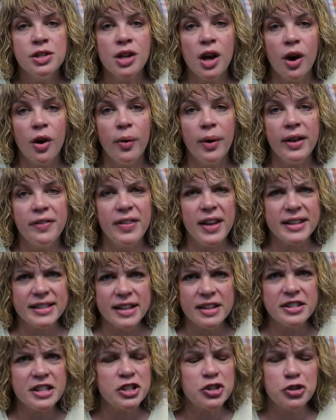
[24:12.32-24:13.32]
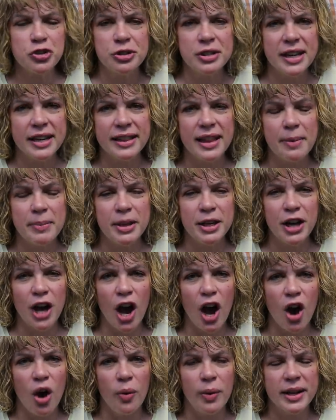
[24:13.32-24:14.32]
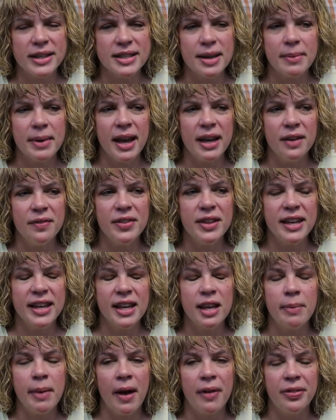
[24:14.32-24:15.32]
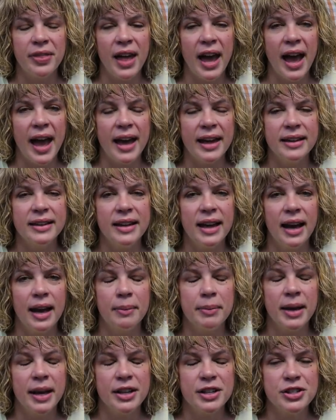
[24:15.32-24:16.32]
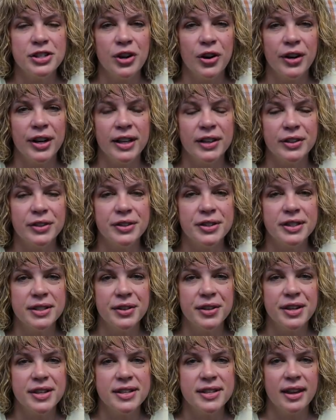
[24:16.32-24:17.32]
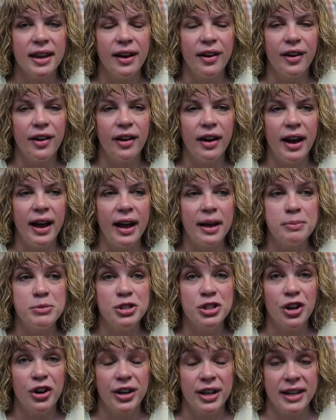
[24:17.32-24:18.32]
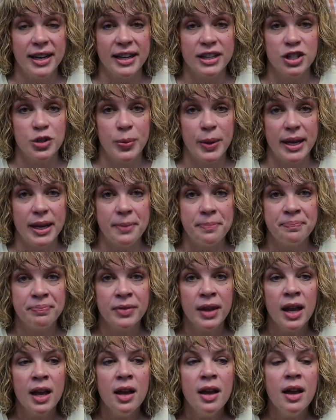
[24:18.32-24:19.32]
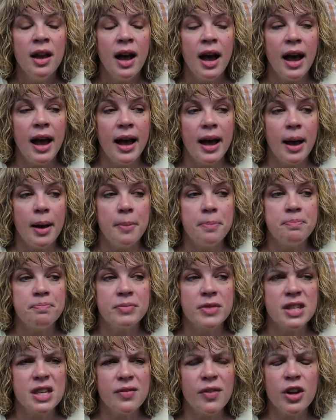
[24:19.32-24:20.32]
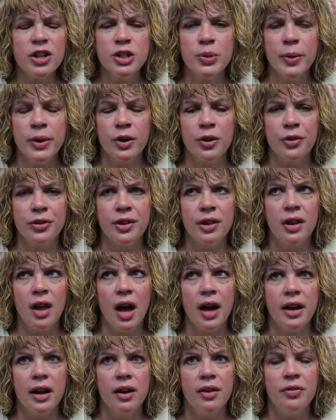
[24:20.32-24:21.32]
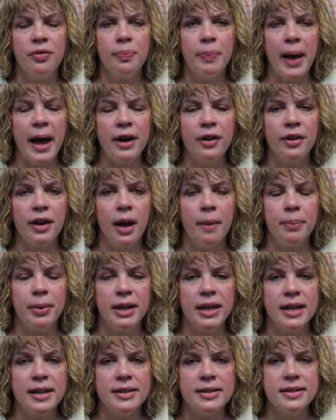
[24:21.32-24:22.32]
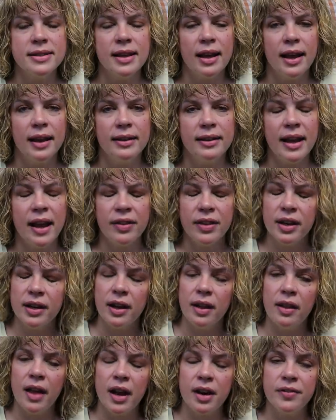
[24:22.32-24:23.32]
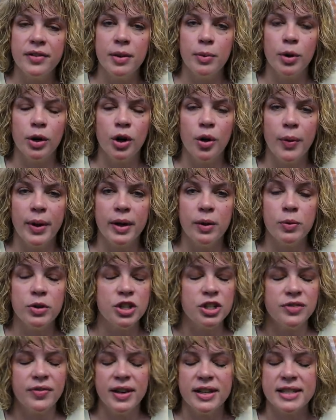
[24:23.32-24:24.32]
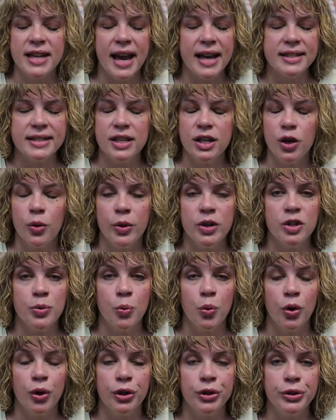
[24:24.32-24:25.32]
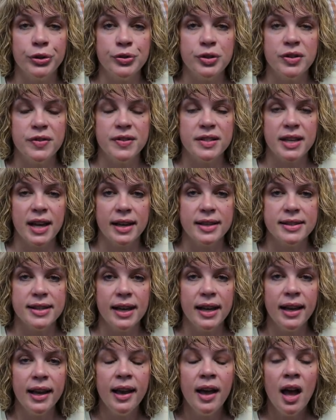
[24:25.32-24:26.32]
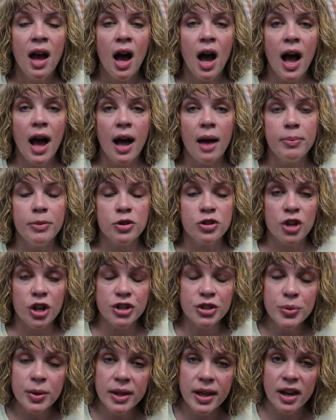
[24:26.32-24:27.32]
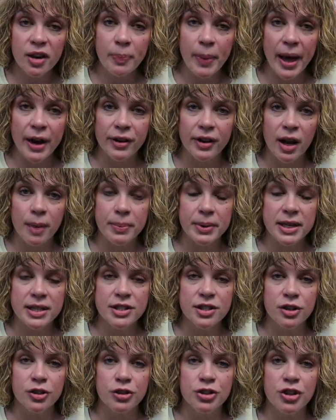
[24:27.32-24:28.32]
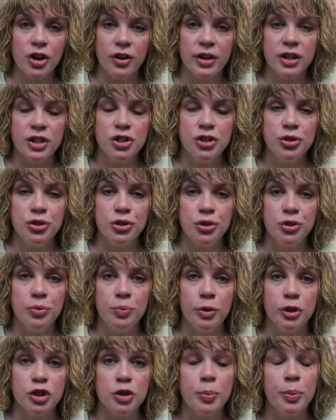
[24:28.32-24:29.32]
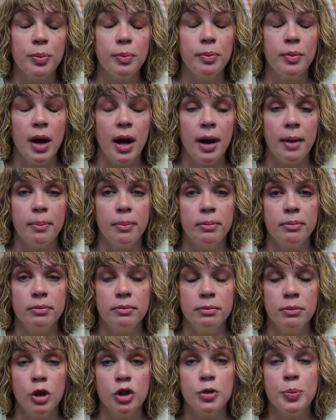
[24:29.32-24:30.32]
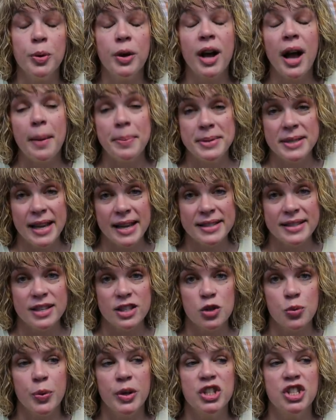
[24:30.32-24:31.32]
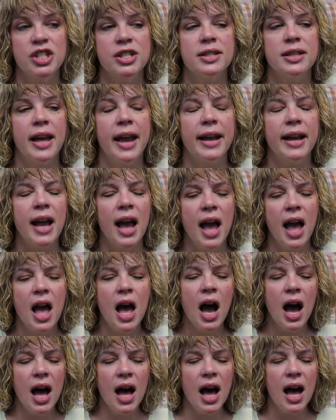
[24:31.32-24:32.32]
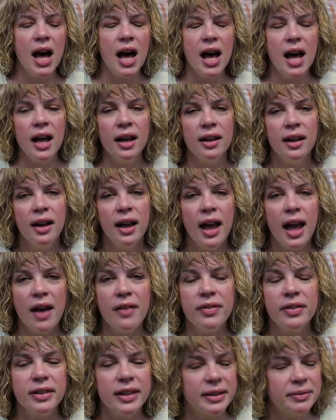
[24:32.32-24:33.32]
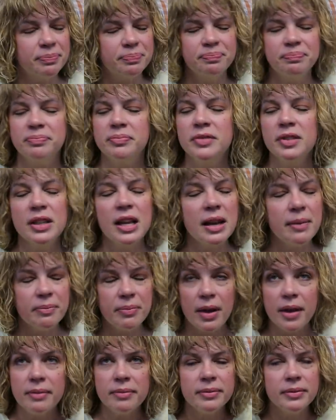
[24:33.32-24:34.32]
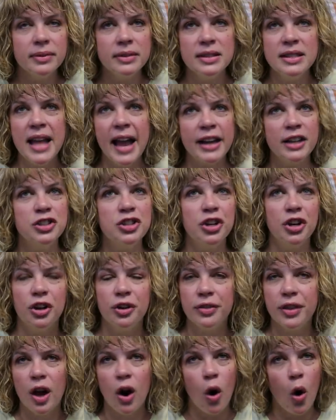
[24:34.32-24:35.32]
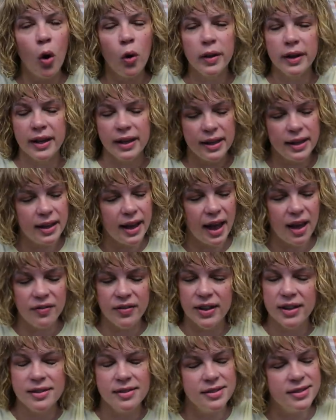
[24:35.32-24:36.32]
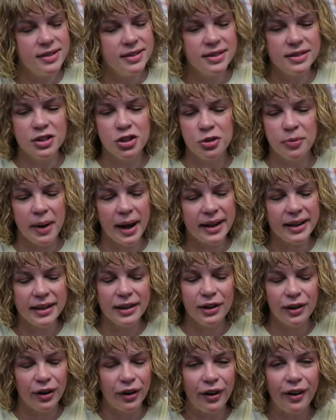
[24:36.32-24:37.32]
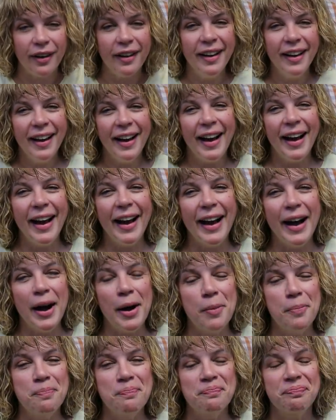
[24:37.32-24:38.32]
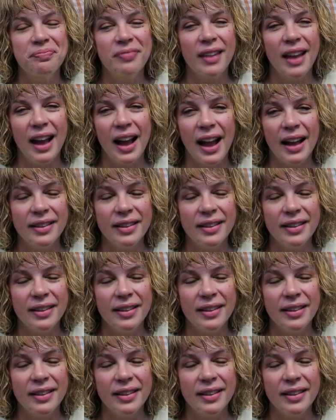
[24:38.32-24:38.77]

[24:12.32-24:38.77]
So if that sounds interesting, let me know because I'm kind of thinking about that, um, kind of starting a little series there um, starting next week. Um, so I've also unearthed a lot of pattern companies now that a lot of them are going, which is fantastic, going to more inclusive sizing. Um, there's also a lot of pattern companies that are starting to do multiple um, multiple cup sizes, which is like ah, heaven, like nectar, the holy heavens to my ear um,